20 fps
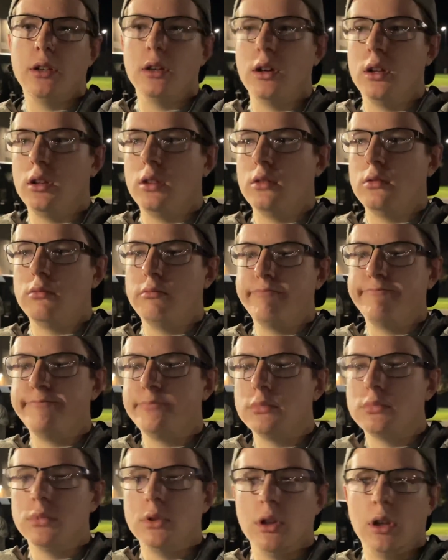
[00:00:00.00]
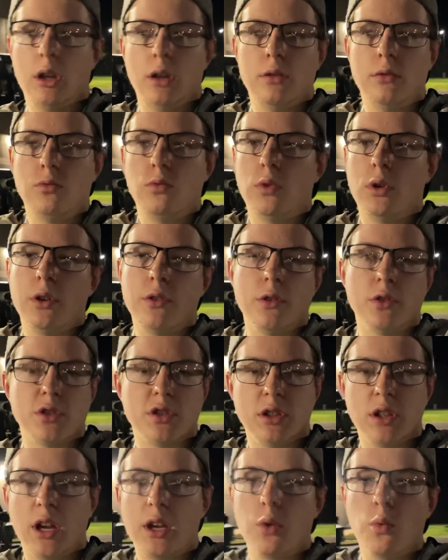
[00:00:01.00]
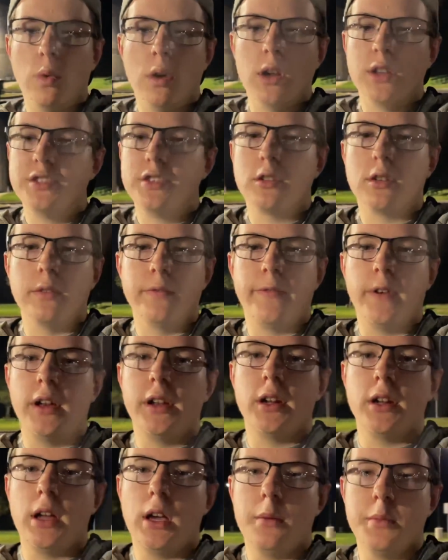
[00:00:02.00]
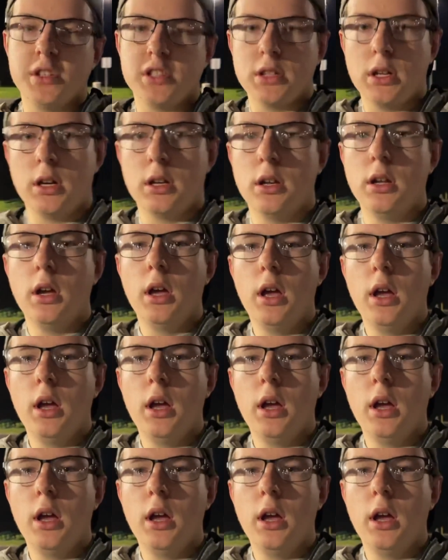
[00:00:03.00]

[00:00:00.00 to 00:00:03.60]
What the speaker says: one of those light wands you can find on Amazon.